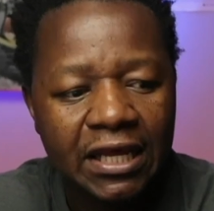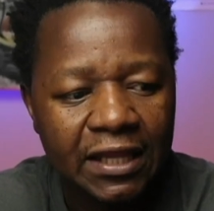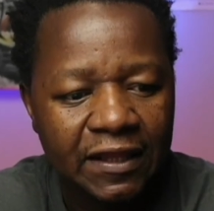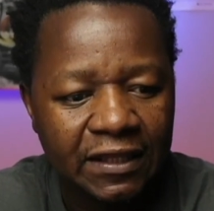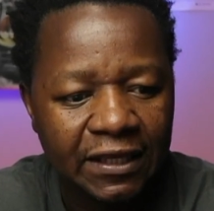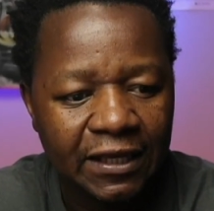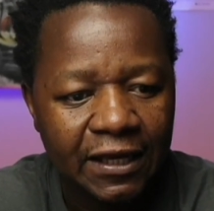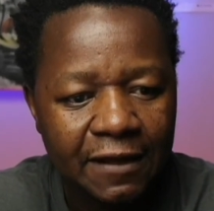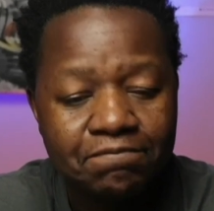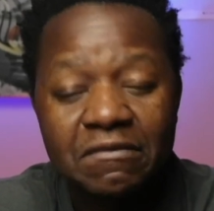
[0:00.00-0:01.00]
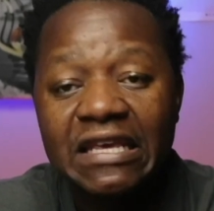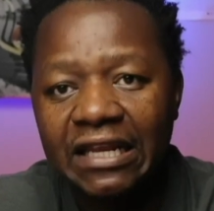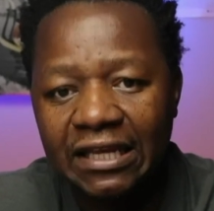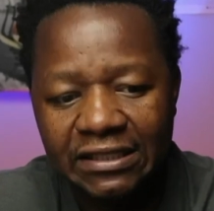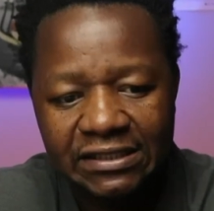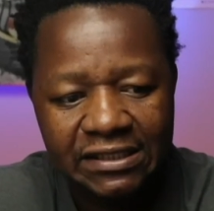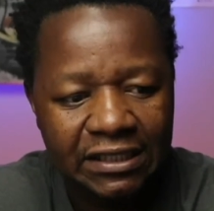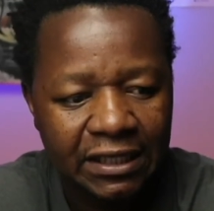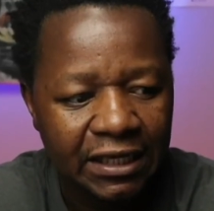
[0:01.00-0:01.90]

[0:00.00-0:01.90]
the meetings, the